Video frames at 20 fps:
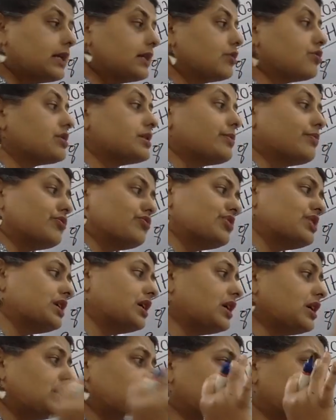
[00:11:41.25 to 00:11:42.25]
Now
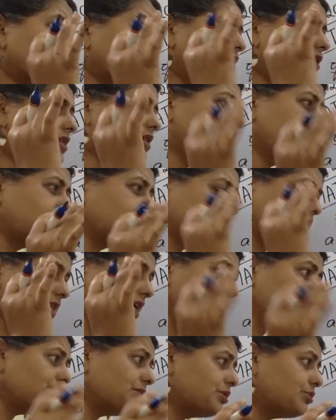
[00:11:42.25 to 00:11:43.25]
supposing in the
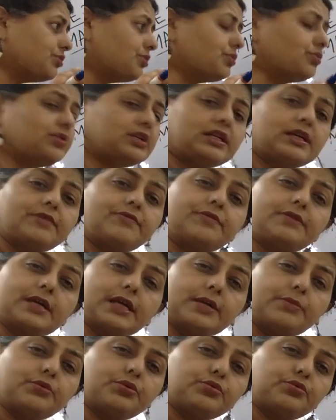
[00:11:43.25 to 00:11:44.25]
exam you don't have
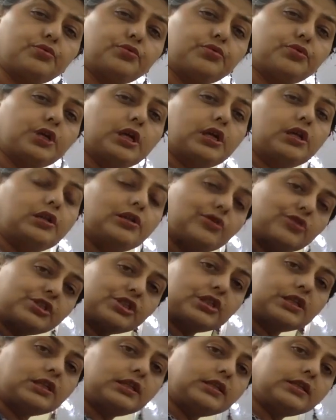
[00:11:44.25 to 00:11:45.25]
time to
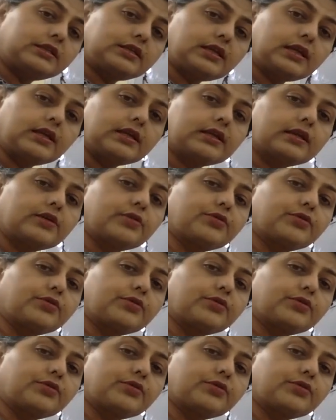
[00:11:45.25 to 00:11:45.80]
logically think,